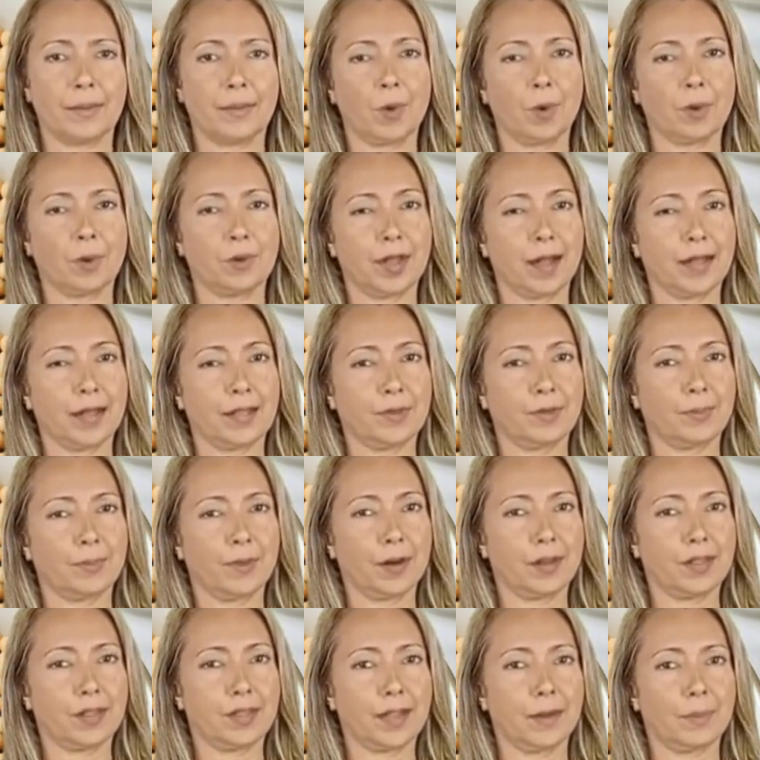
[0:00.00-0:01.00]
or just
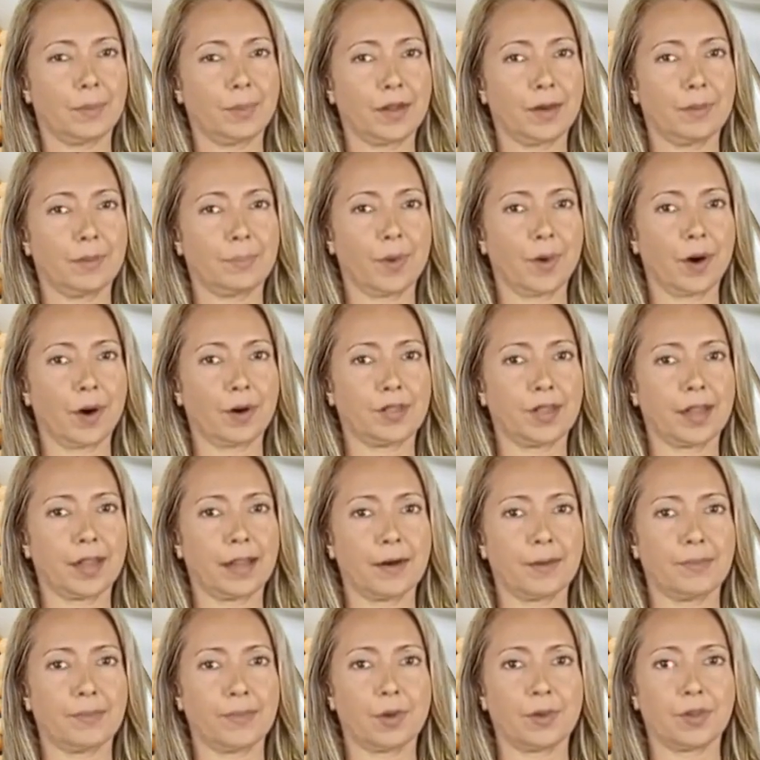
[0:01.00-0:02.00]
roast it with a
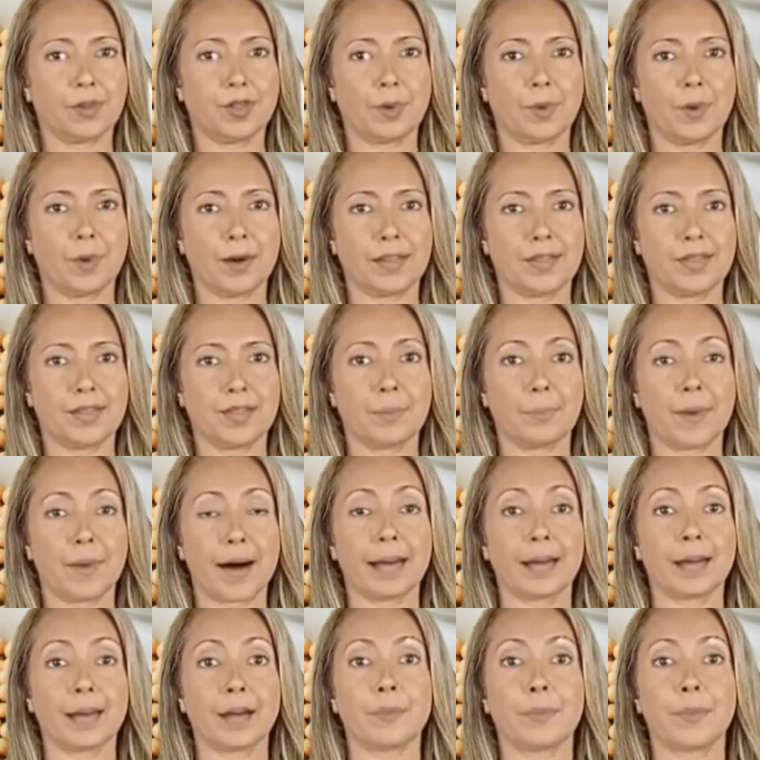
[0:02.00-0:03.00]
protein of your choice to
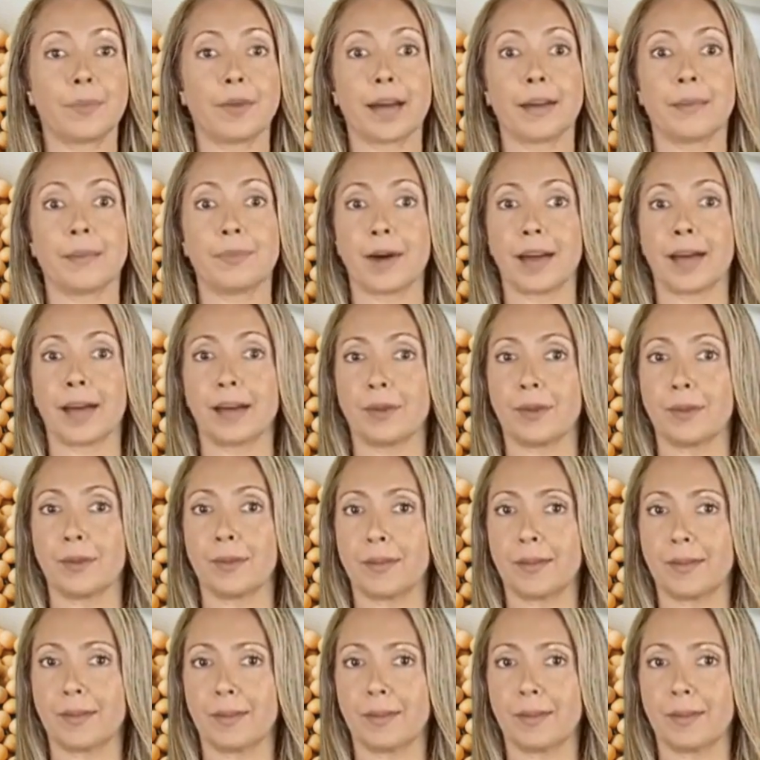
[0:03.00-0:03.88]
make a complete meal.